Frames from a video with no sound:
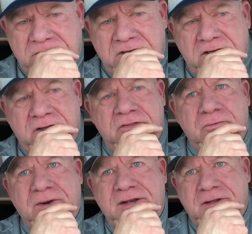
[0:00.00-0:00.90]
the
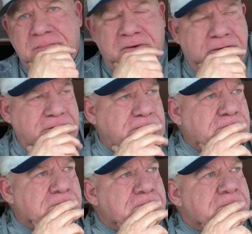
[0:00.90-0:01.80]
retina part.
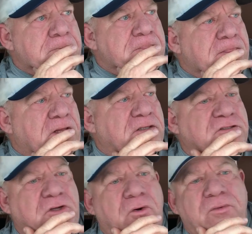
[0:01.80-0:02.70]

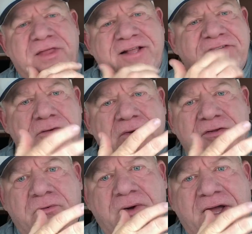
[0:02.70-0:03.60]
So that's the
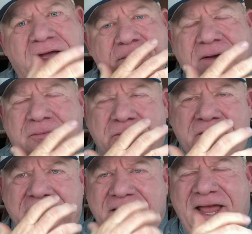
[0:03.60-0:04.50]
reason why I'm
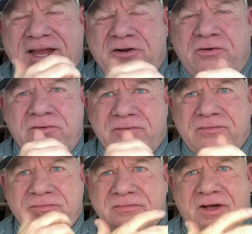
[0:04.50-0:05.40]
really anal
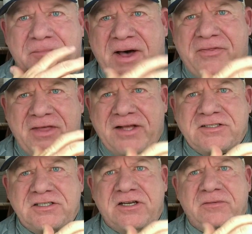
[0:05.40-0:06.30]
about that
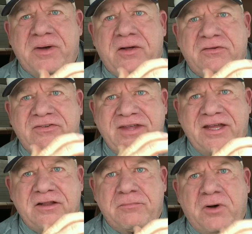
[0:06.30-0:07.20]
shit, about
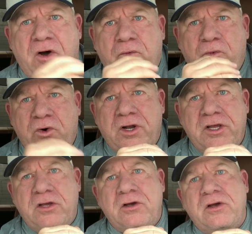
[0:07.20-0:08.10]
seeing the ball really
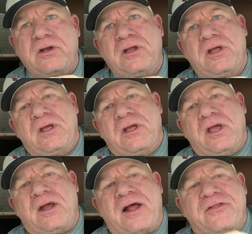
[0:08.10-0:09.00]
good.
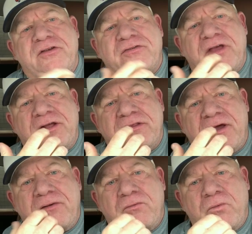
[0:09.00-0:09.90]
And I just think
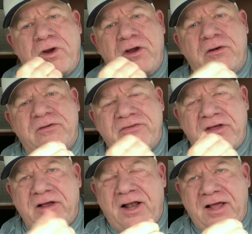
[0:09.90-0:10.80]
that wearing
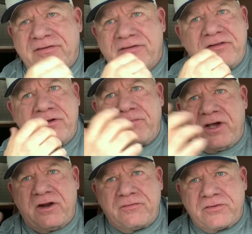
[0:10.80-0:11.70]
sunglasses, doesn't
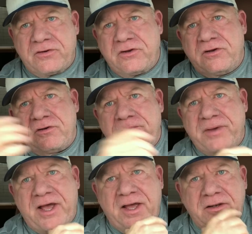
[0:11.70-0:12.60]
matter if they're good or
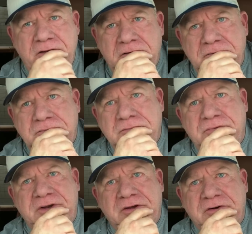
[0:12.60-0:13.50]
bad, you know,
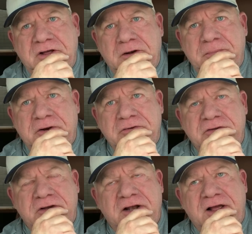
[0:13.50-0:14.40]
$300 pair of
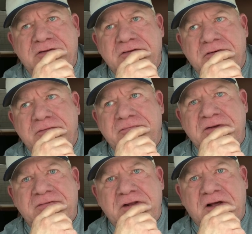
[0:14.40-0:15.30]
sunglasses or a
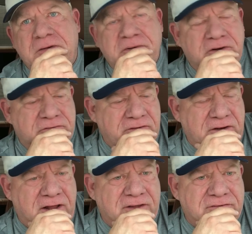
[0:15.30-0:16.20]
$50 pair of
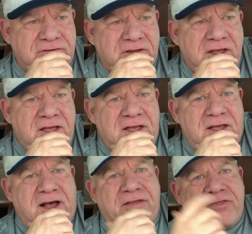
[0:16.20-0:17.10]
sunglasses.
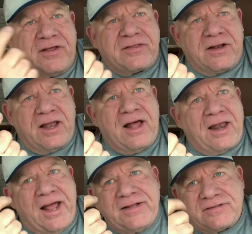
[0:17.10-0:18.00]
I think the
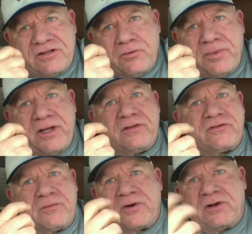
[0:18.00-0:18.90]
light still bends.
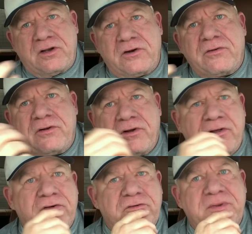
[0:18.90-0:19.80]
Some are clearer than
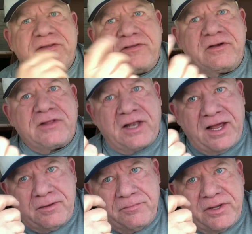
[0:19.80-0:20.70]
others, but still the
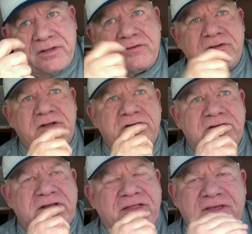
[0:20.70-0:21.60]
light bends. And
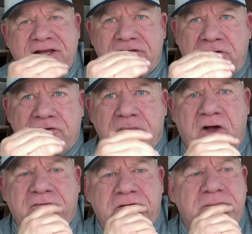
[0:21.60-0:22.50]
I think it throws me
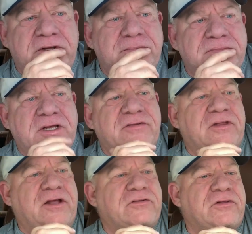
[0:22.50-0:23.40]
off a little bit. That's
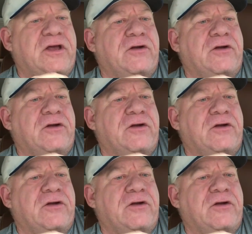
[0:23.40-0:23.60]
the answer to that